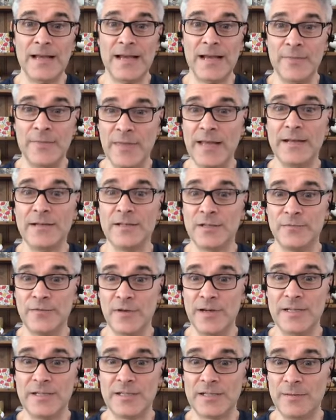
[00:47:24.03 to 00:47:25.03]
And then right. to
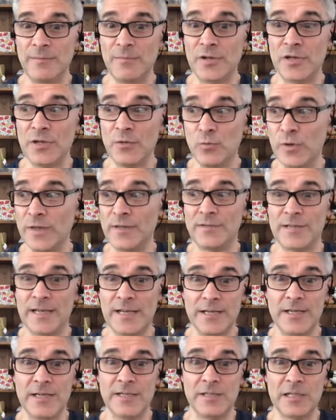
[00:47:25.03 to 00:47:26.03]
find somebody with
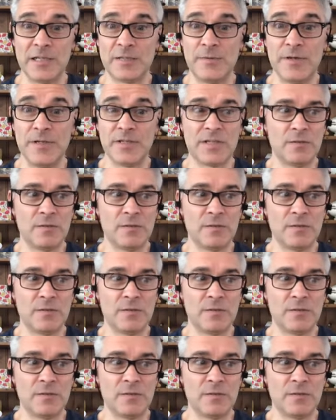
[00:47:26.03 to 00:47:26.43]
10 years experience,